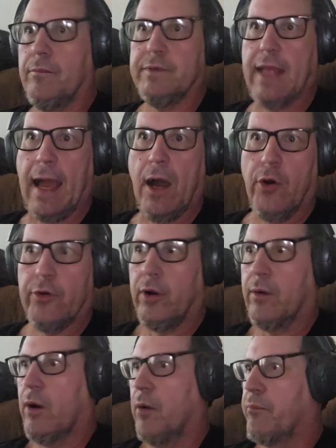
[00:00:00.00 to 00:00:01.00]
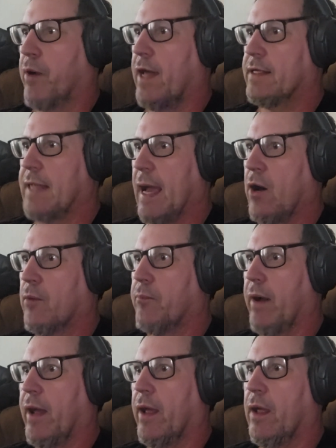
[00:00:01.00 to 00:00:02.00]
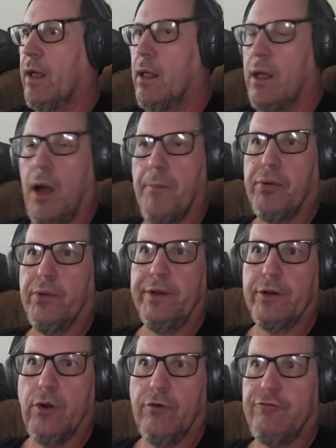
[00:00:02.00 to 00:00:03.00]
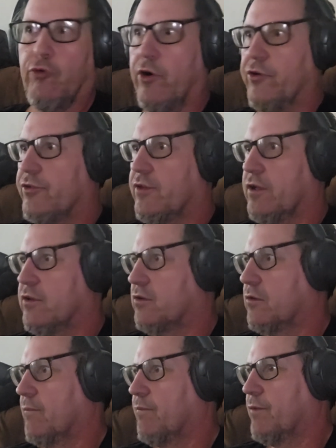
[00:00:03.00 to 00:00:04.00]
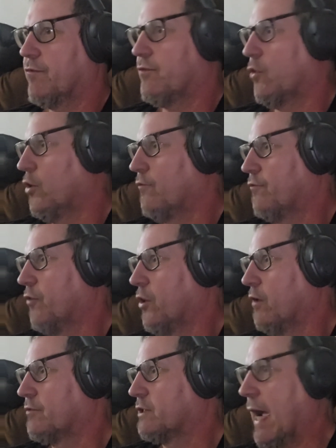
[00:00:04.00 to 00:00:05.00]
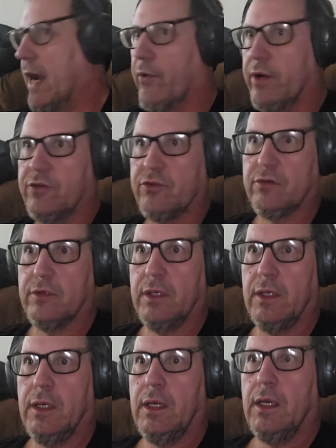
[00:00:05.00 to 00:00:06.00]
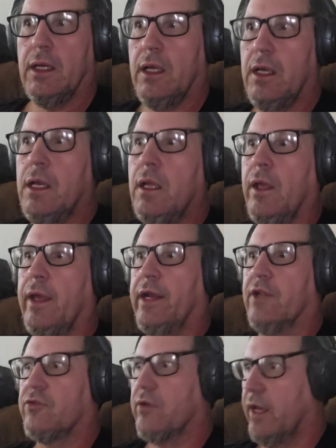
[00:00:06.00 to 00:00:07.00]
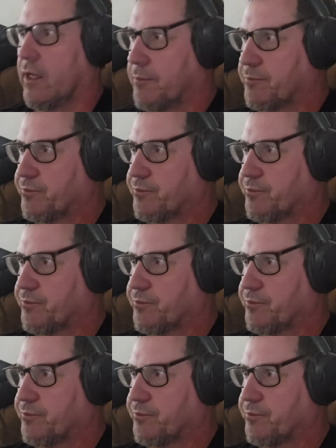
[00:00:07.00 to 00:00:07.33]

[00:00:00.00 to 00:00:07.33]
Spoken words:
down or brought down by a political force that is full of tyrants. And it's like